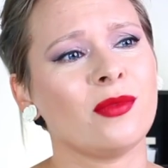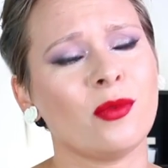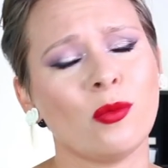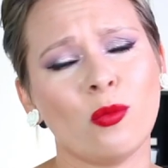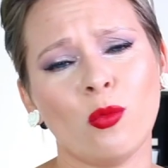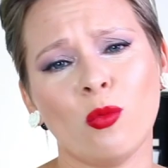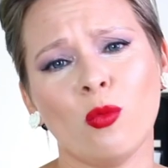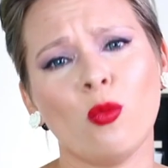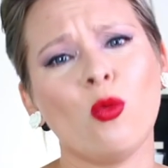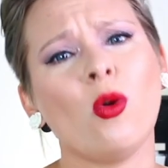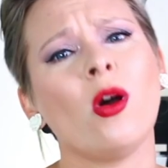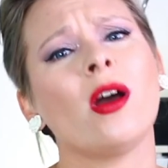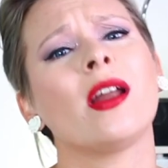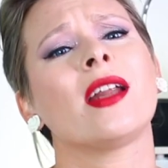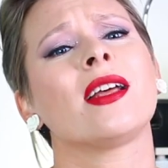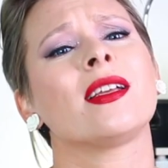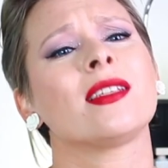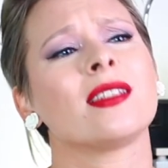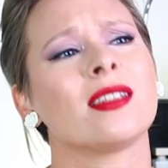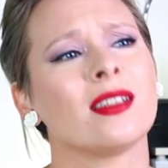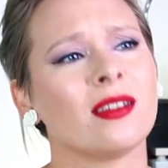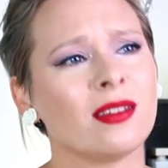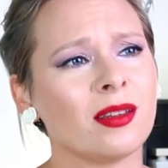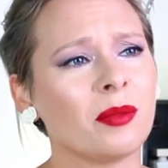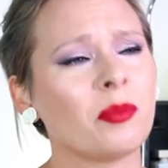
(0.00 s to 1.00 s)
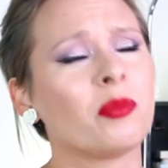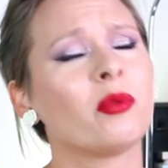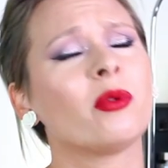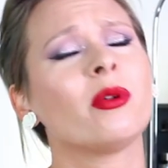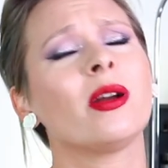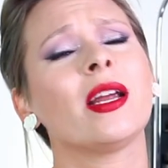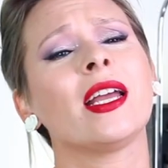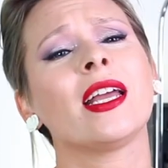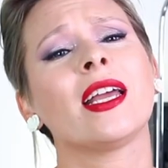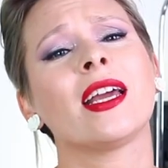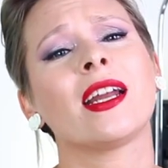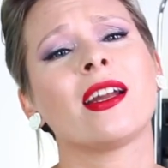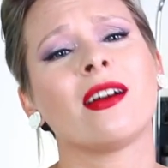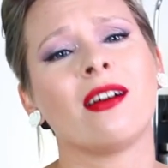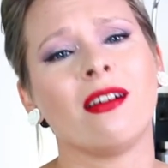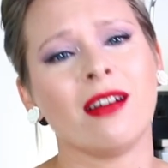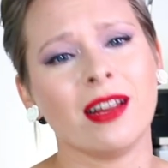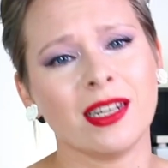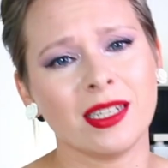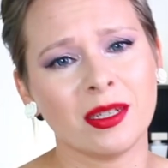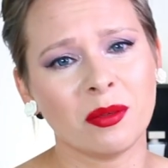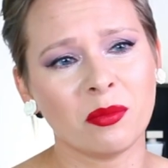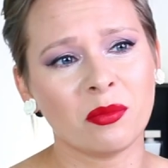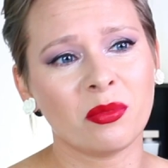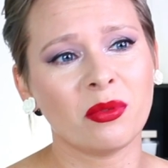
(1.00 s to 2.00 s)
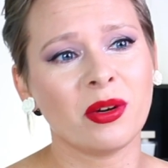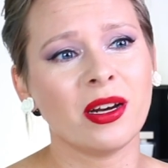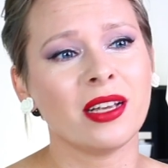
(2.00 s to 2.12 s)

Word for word: What is it? Bring it on.